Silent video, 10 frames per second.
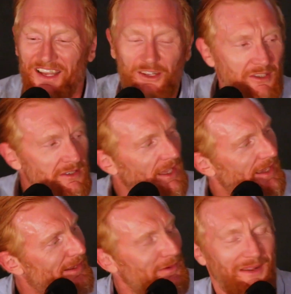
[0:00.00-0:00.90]
You didn't
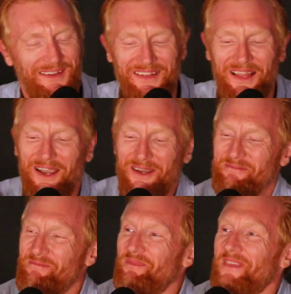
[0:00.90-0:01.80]
get, oh no.
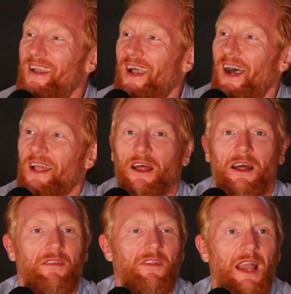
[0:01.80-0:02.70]
And
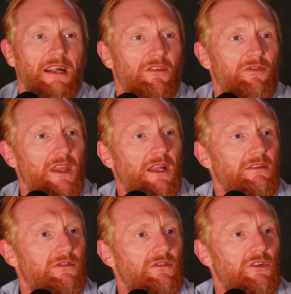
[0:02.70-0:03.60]
the actor thing,
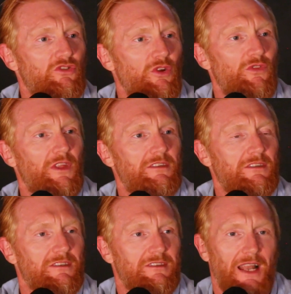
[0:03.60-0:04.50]
the truth is, it's
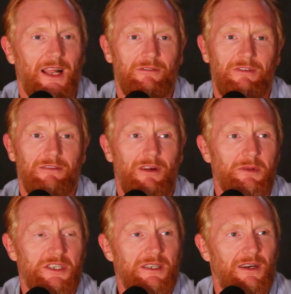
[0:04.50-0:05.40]
going to sound like a really
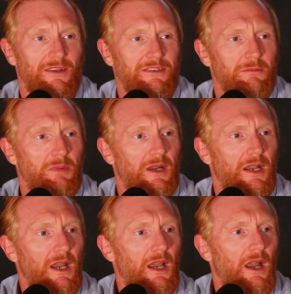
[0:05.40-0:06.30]
rubbish answer, but
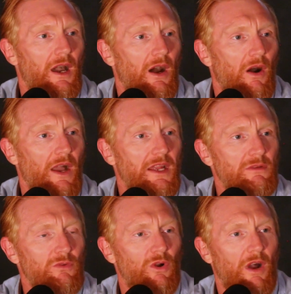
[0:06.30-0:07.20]
I
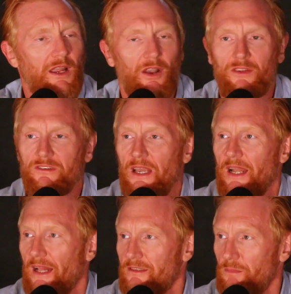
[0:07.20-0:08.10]
can't say
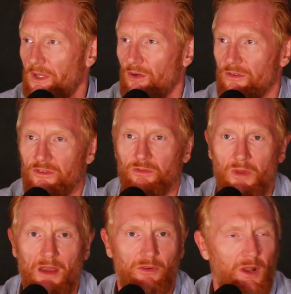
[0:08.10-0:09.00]
an actor because you
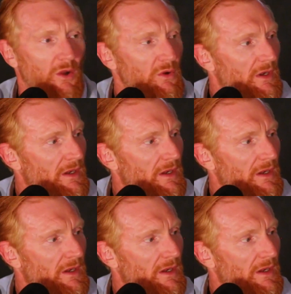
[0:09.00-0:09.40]
never know.